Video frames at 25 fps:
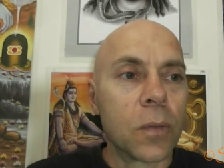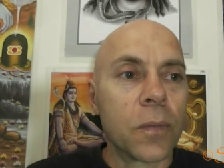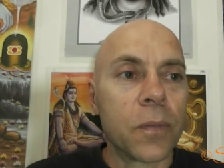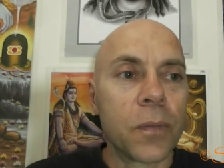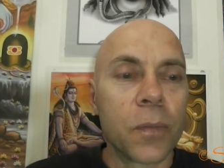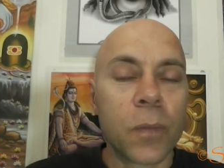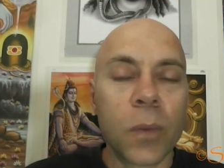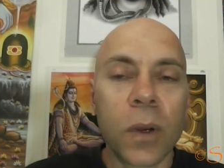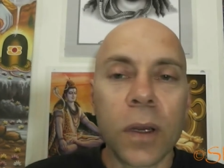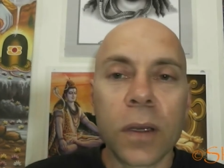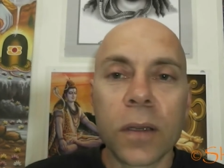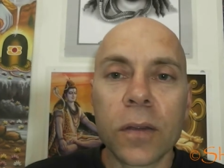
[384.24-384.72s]

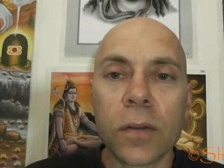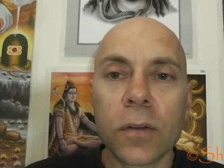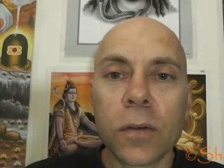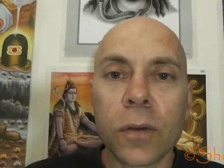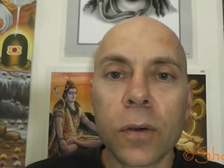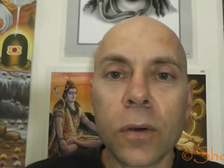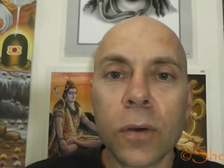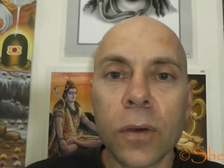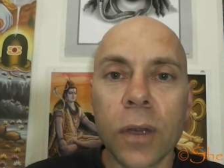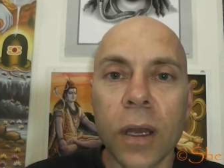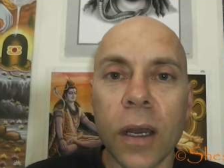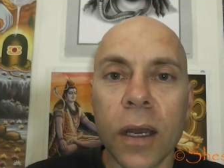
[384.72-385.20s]
One is
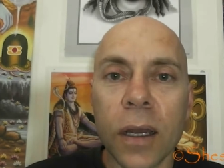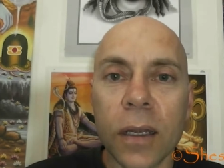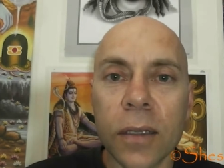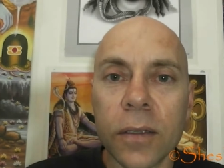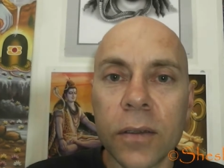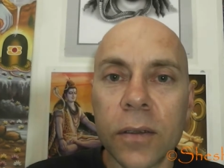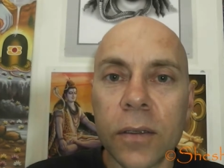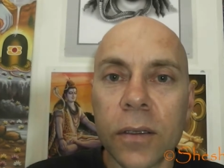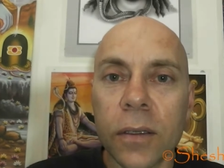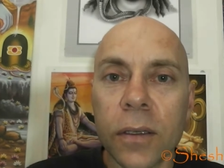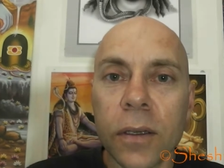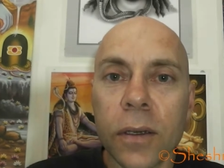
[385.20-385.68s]
called
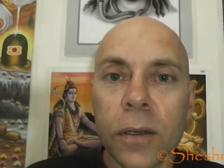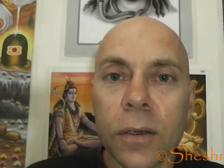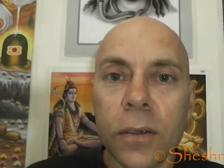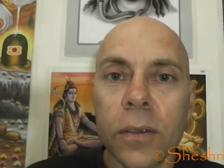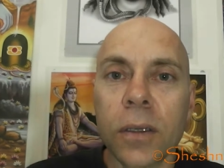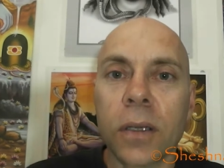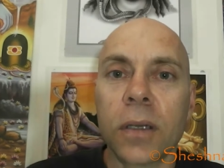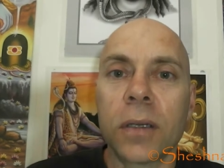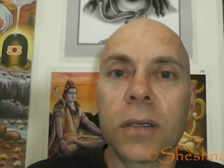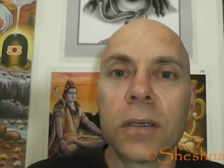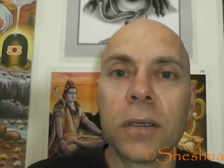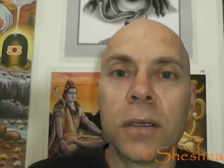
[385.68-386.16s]
Hatha
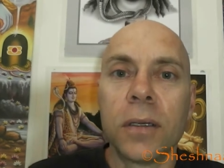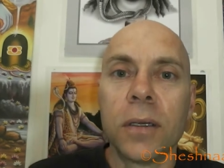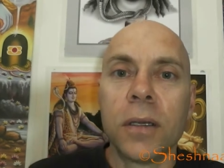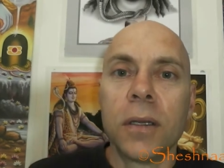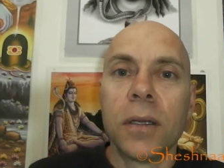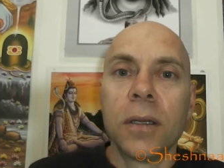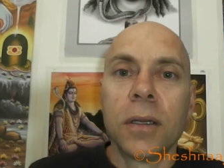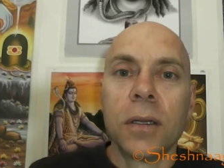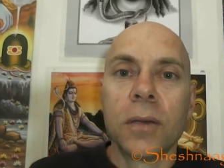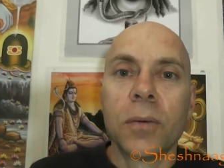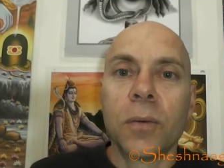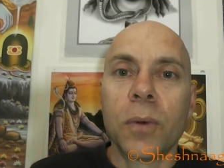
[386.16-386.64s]
Yoga,
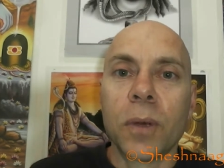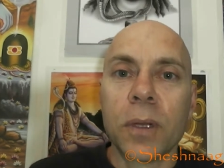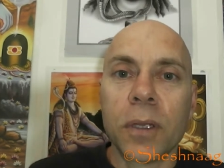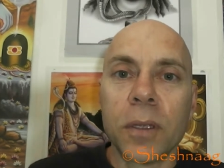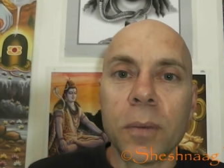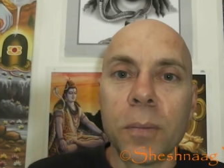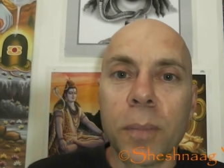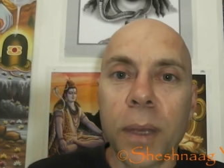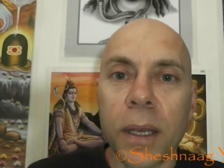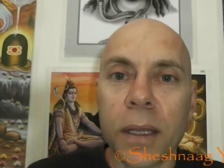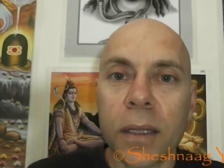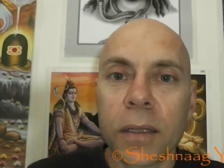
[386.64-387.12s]
where you
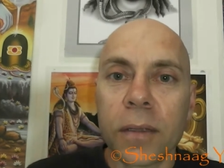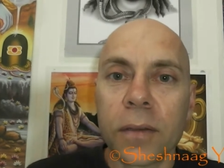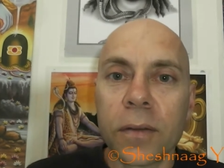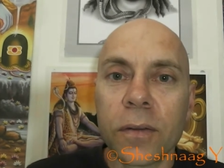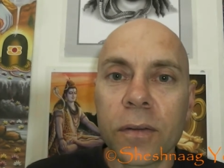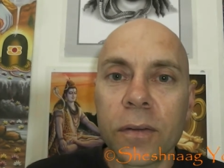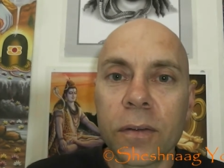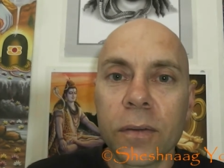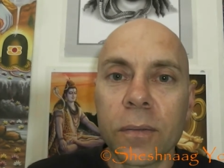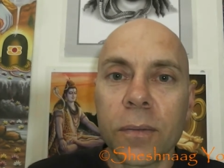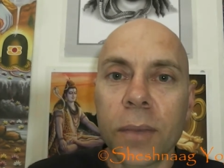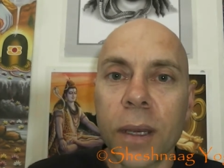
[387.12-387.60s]

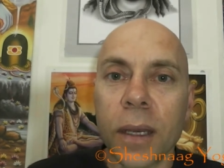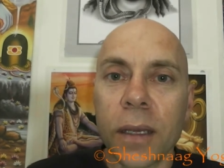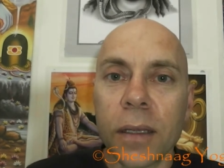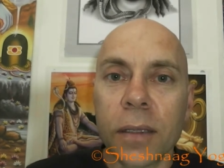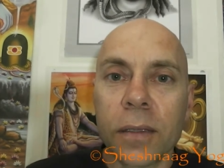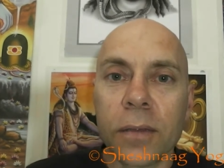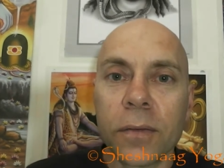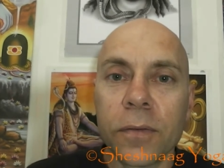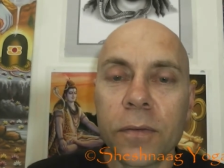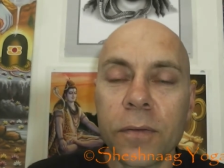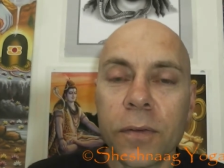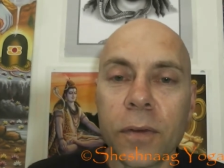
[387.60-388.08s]
balance the male
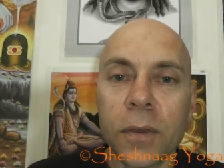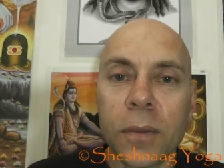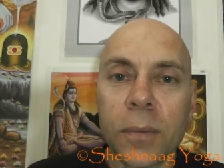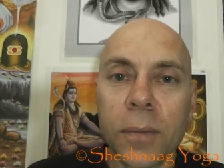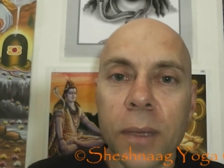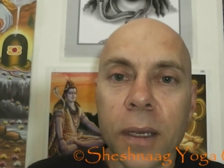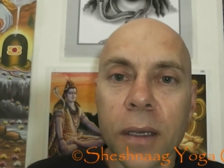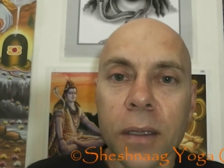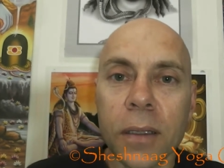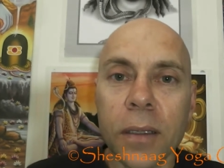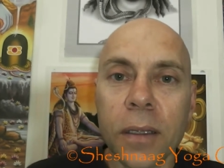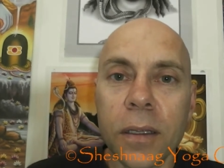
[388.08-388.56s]
and
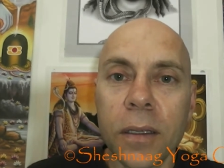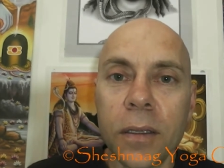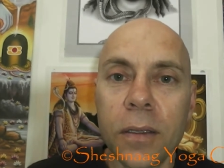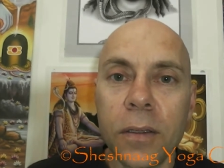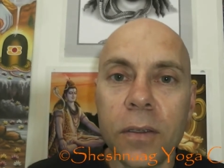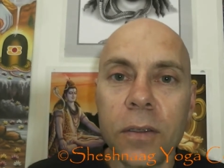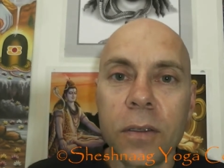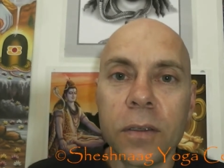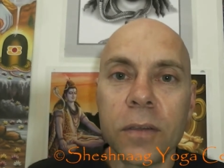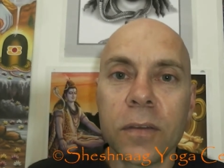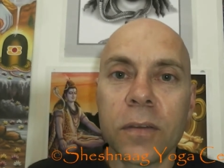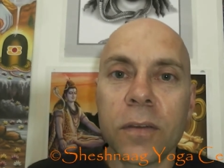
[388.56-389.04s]
female
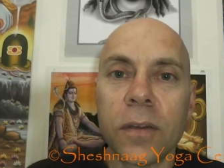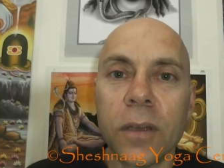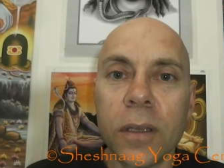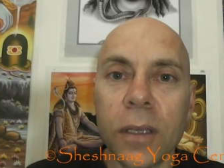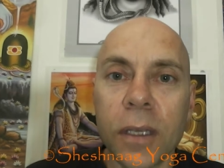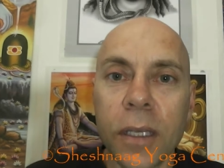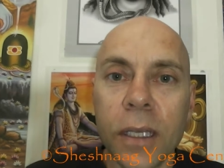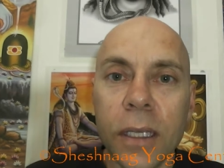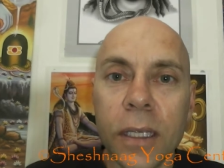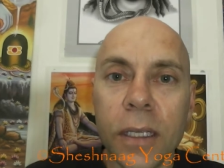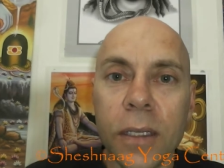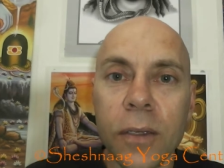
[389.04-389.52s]
energies,
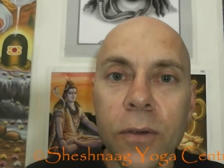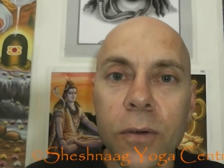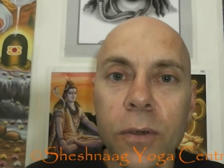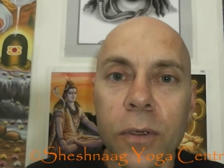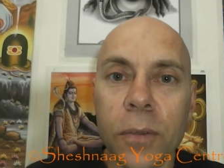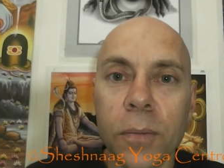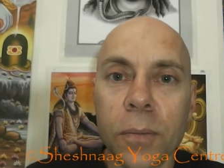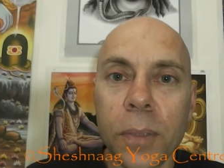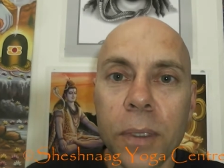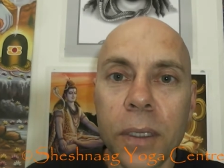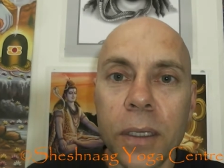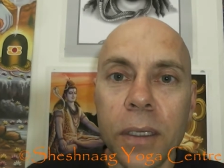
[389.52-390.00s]
the Ida
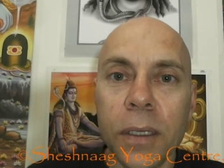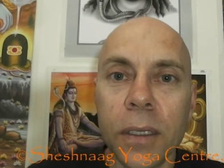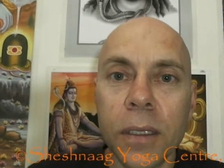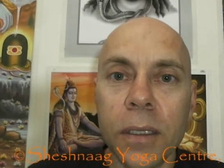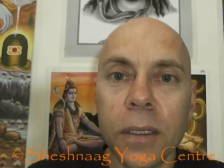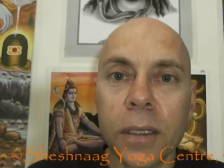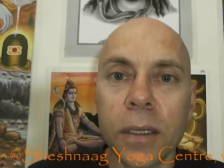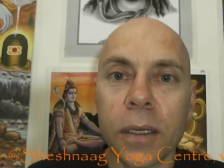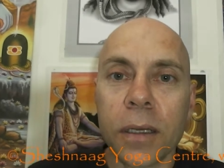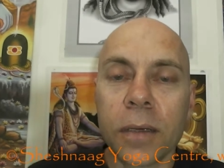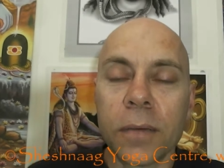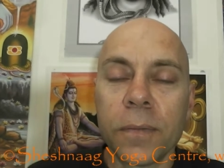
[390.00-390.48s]
and
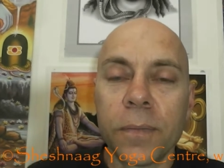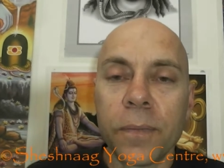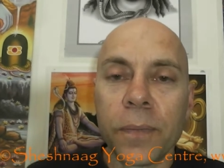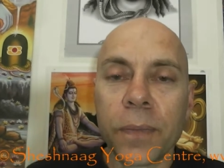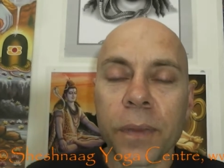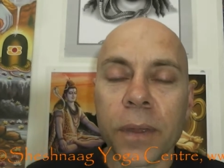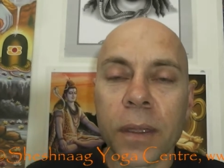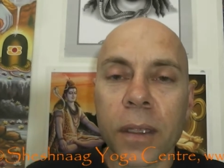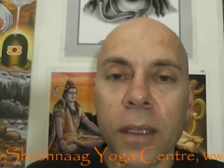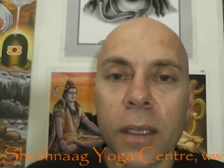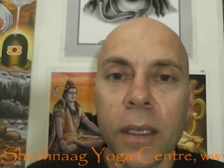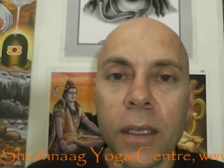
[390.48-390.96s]
Pingala,
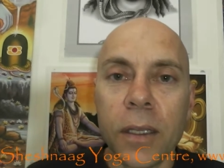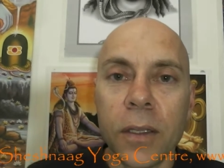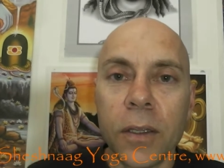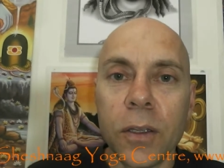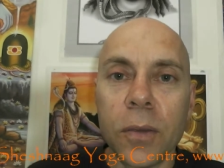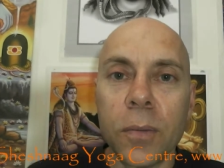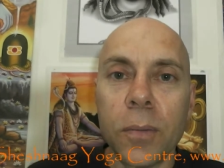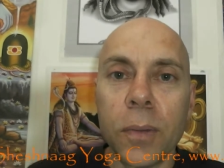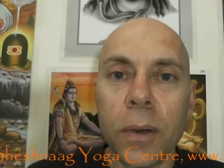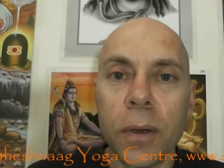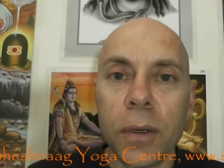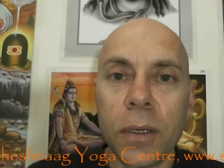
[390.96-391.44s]
in
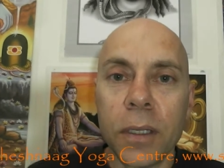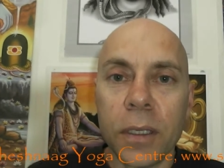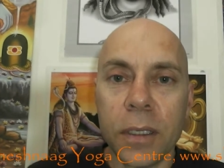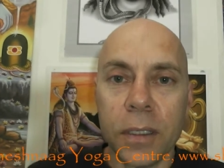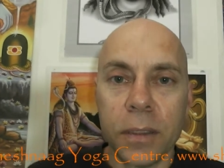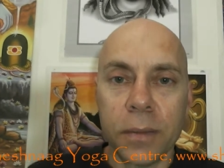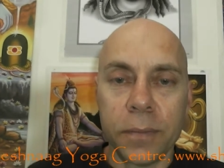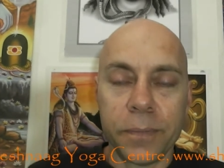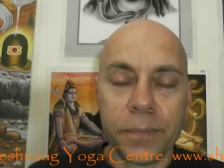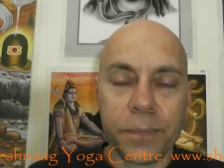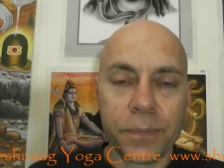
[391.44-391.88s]
your body,